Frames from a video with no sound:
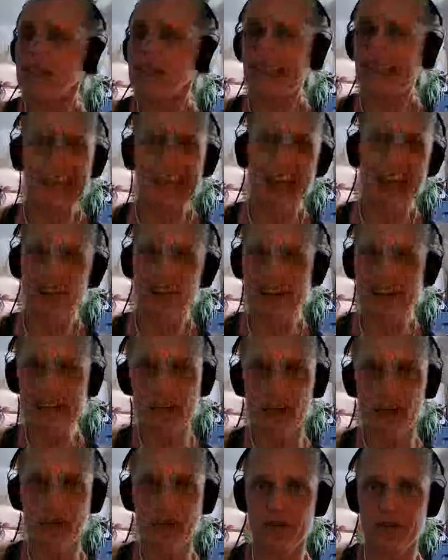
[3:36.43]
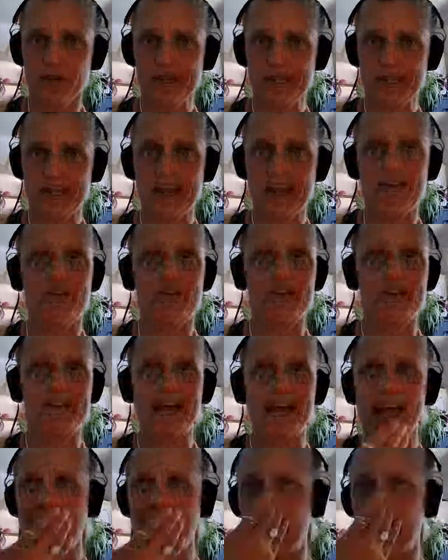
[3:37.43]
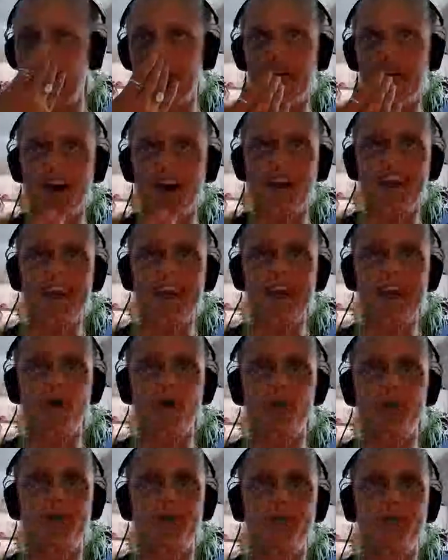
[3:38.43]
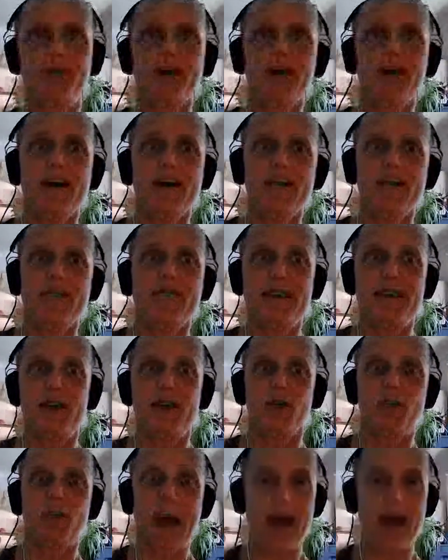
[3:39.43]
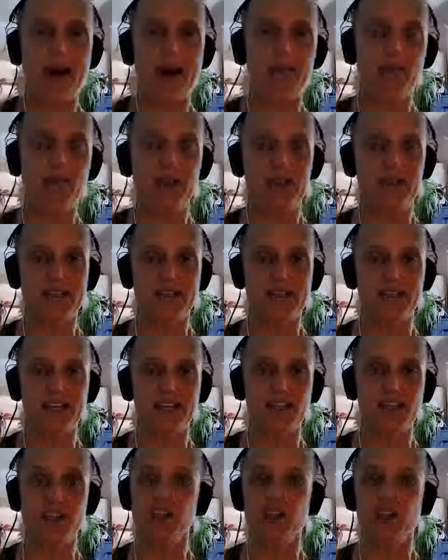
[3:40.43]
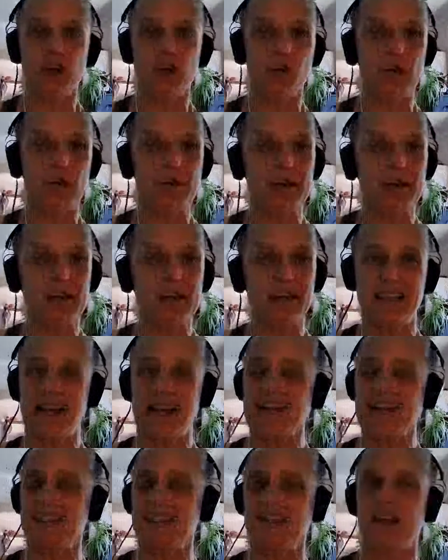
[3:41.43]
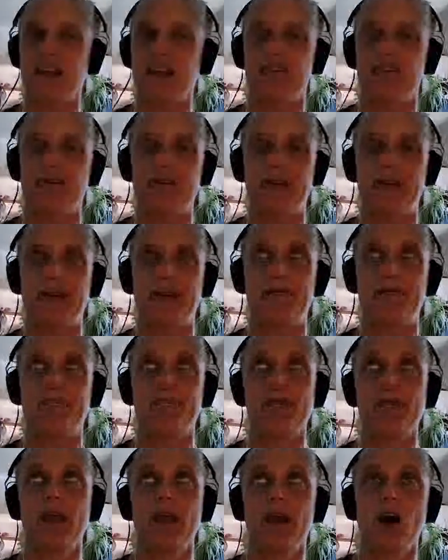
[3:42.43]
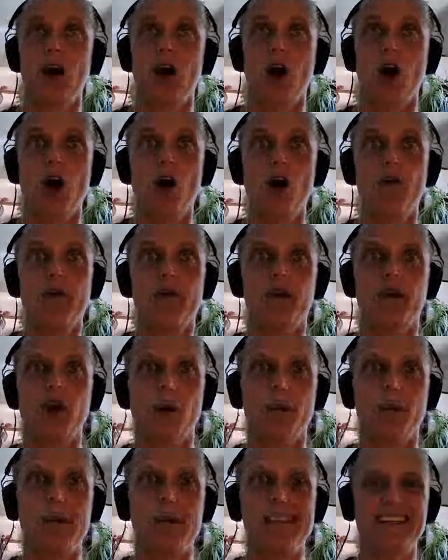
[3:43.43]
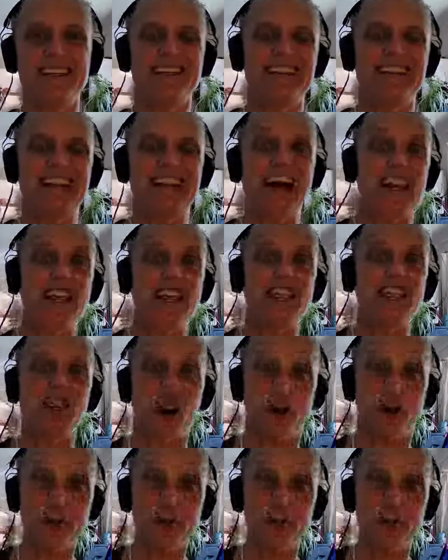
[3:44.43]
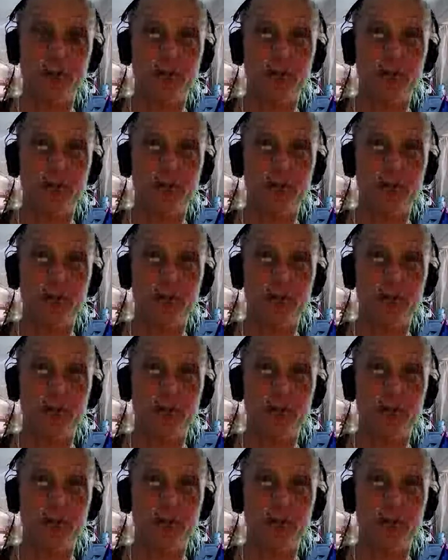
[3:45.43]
carries over into the everyday. If I can help them feel powerful in a session, you know, women are classic for being overcompetent and undercompetent.